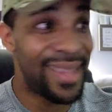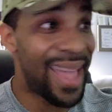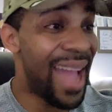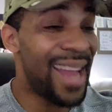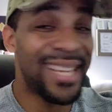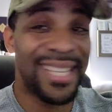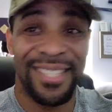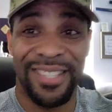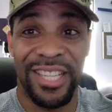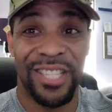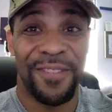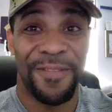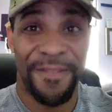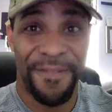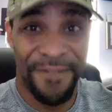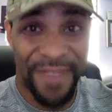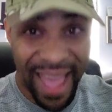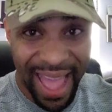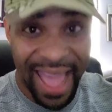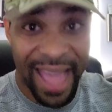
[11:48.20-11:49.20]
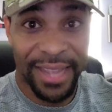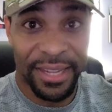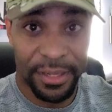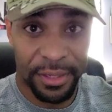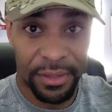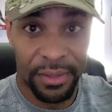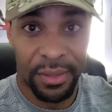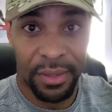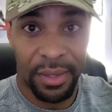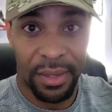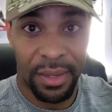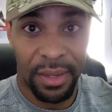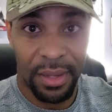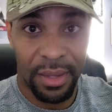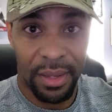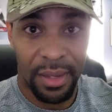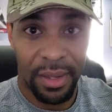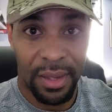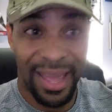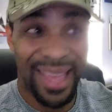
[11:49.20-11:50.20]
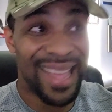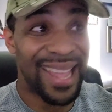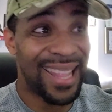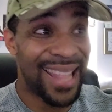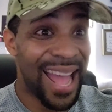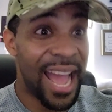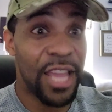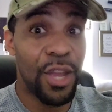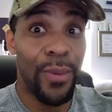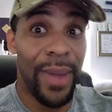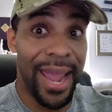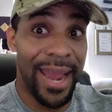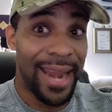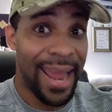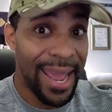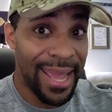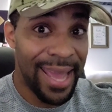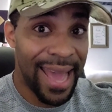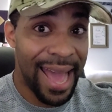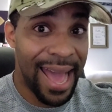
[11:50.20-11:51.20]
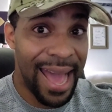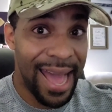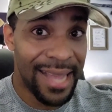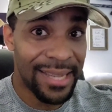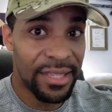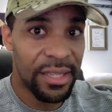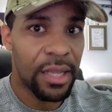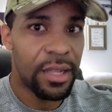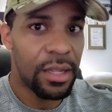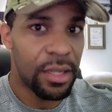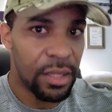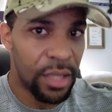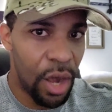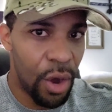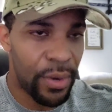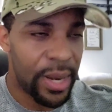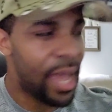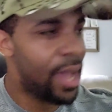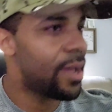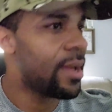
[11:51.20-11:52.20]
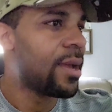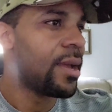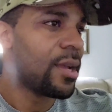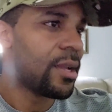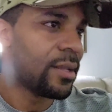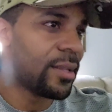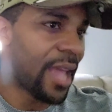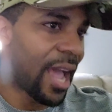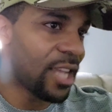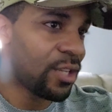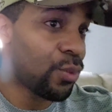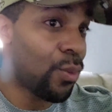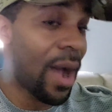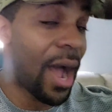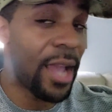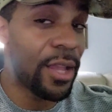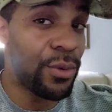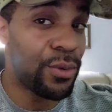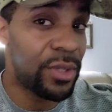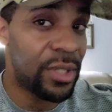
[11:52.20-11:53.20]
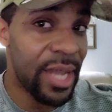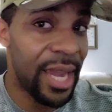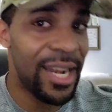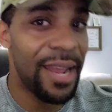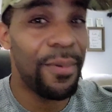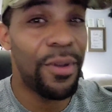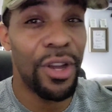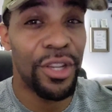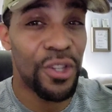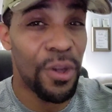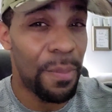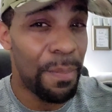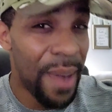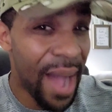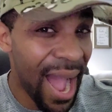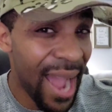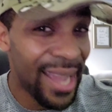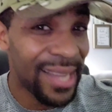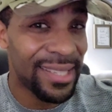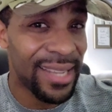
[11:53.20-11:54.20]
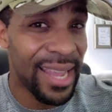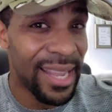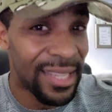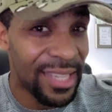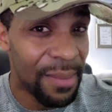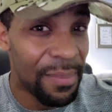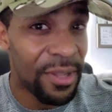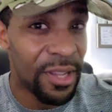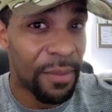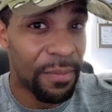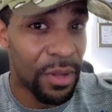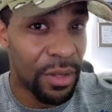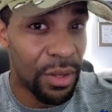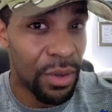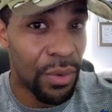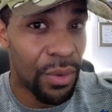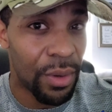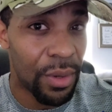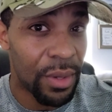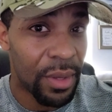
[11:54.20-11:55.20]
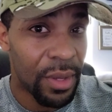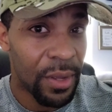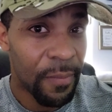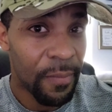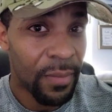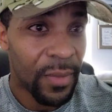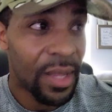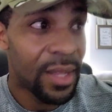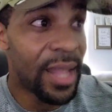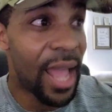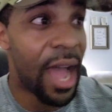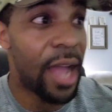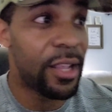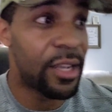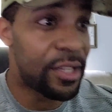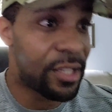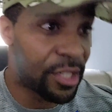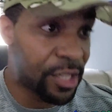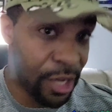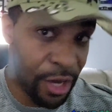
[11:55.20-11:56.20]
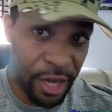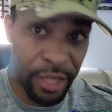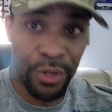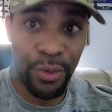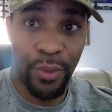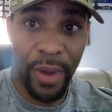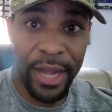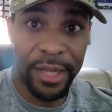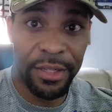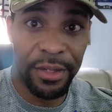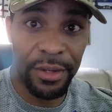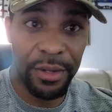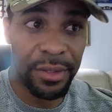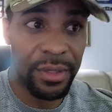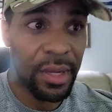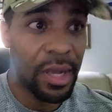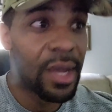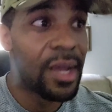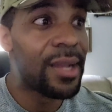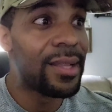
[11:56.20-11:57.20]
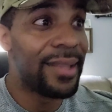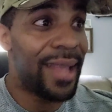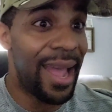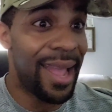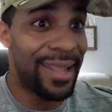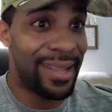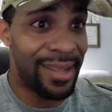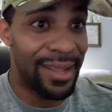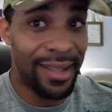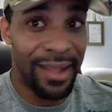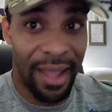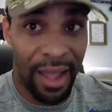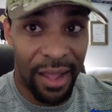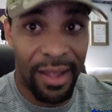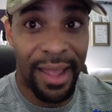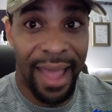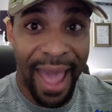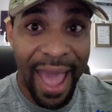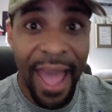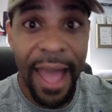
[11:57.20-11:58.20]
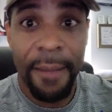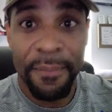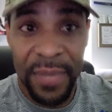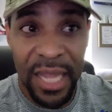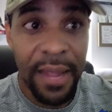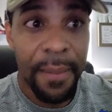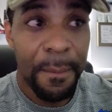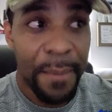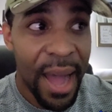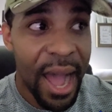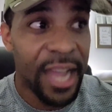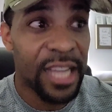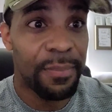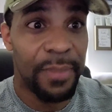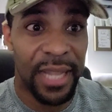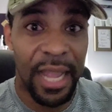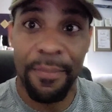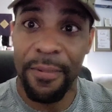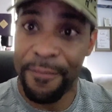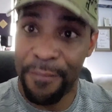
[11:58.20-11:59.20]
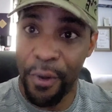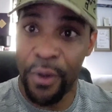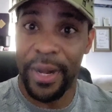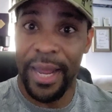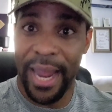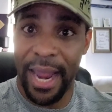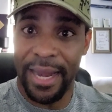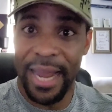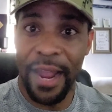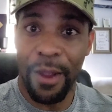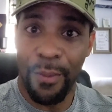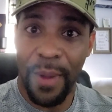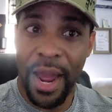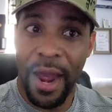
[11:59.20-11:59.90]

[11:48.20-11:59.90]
That is just facts. And a lot of you NA guys know that. That's why you say that because your pockets ain't deep enough to do it. Now, the serious racers that have deep pockets, but they prefer the NA